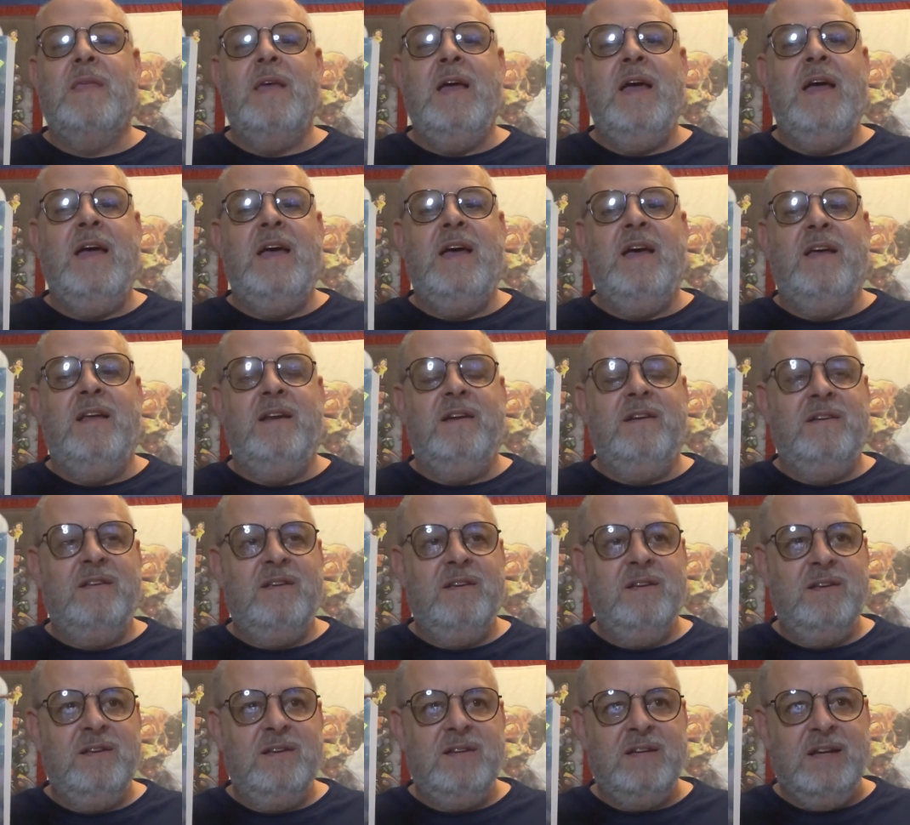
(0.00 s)
and
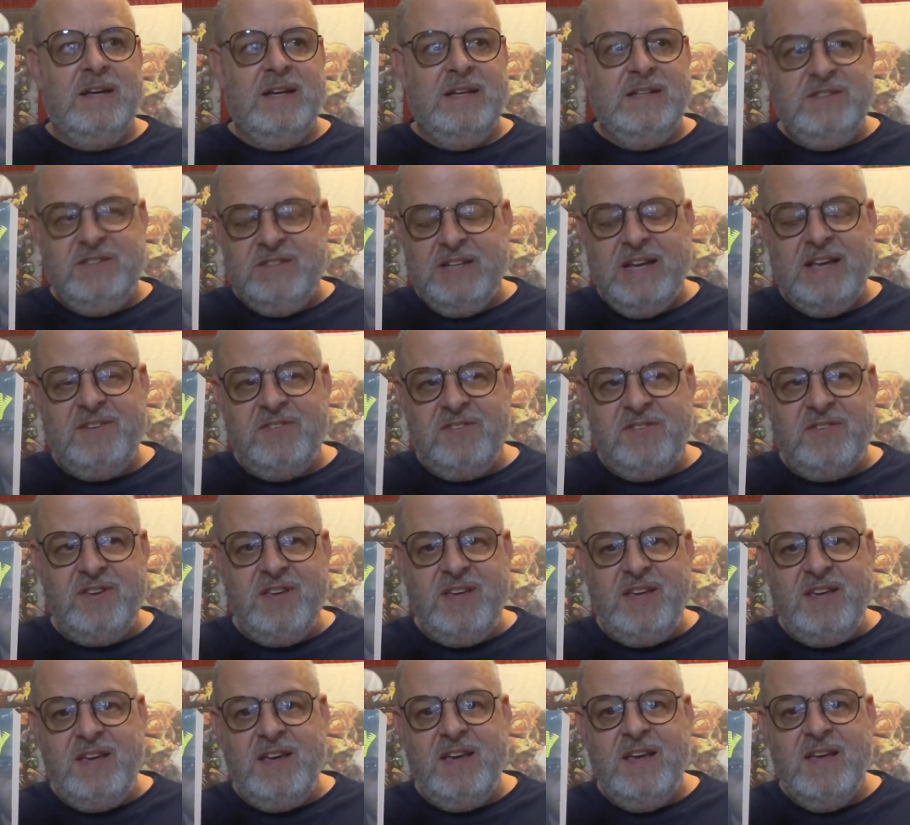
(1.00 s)

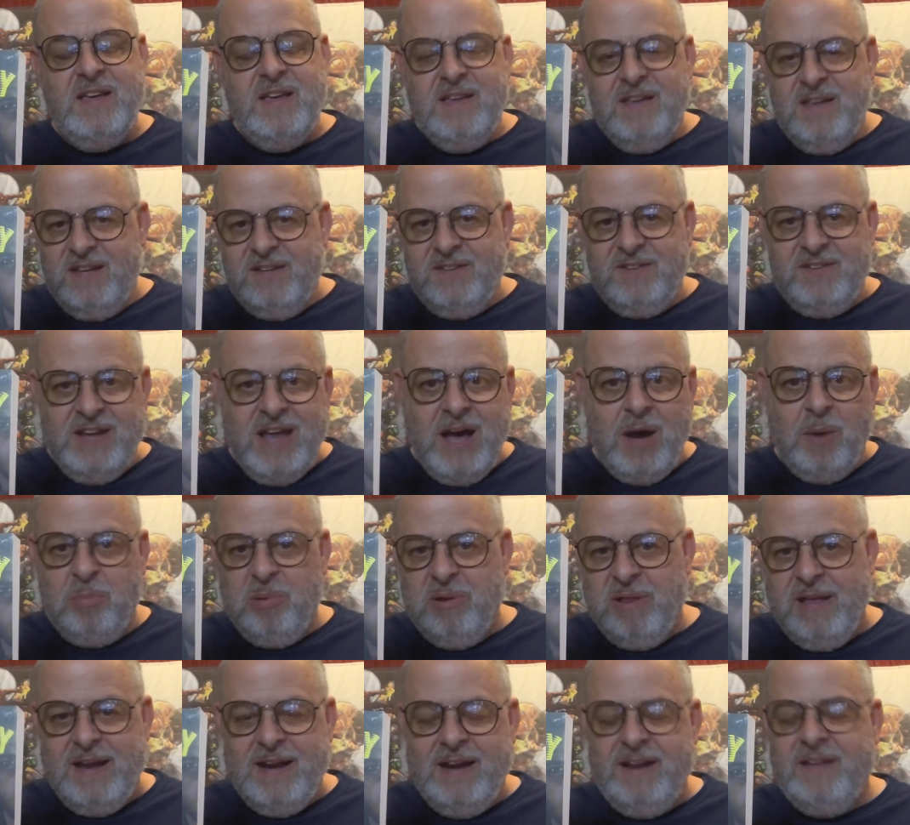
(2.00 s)
JC is now
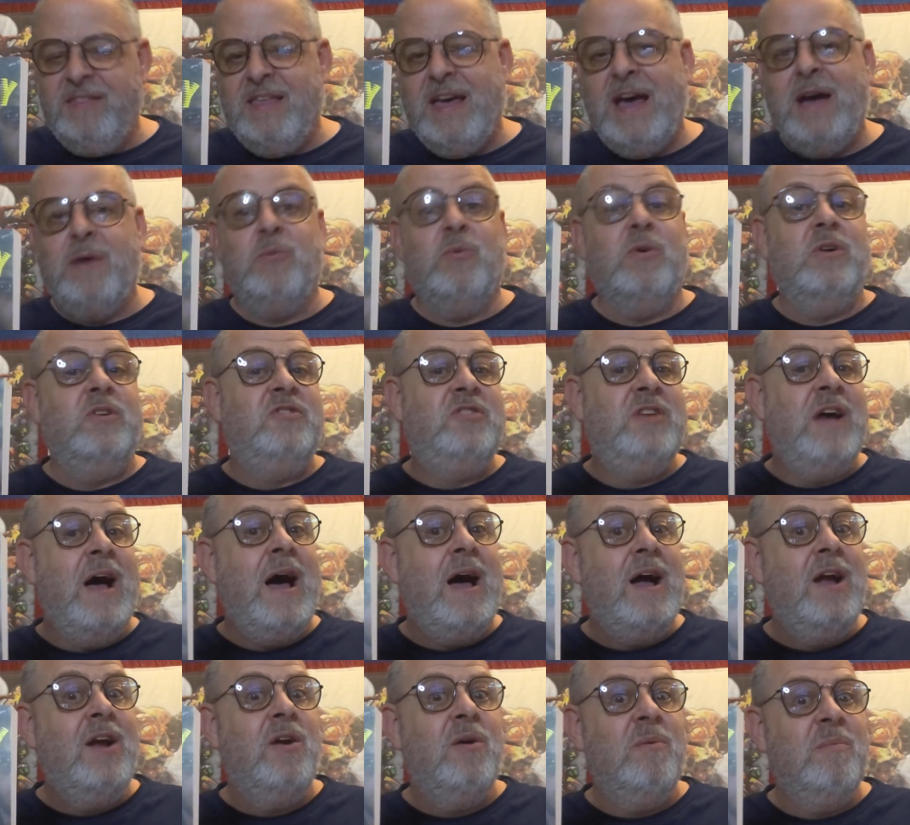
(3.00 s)
planning that
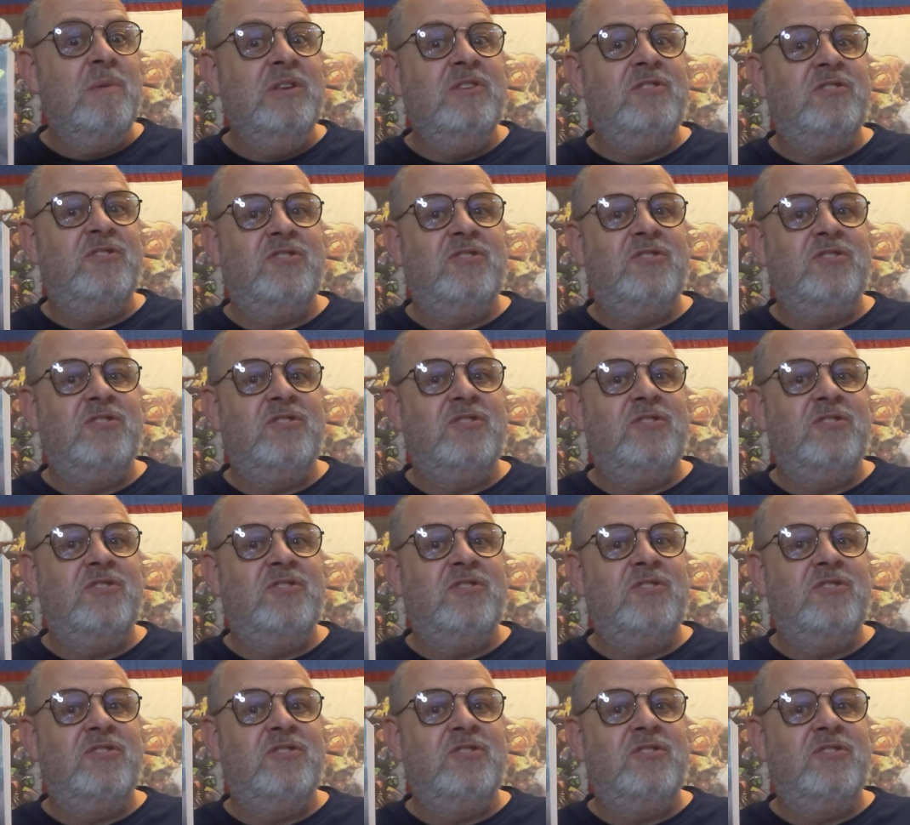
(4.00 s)
retirement